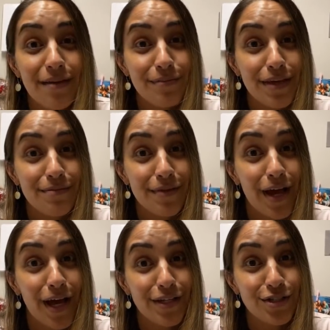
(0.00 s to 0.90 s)
sent me
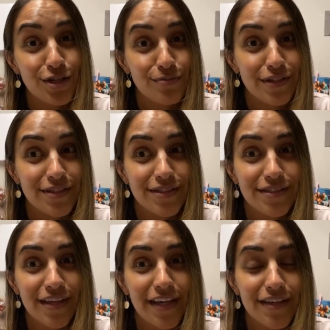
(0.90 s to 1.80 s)
uh,
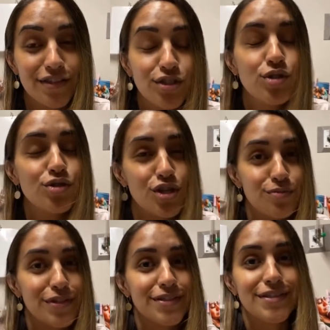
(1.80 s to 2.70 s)
turbans, like two
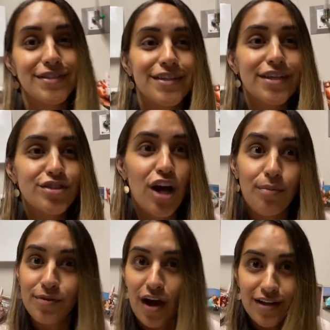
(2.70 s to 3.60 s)
turbans,
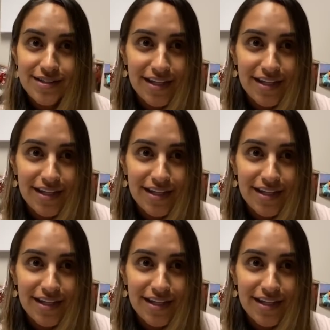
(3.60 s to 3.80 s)
top knots.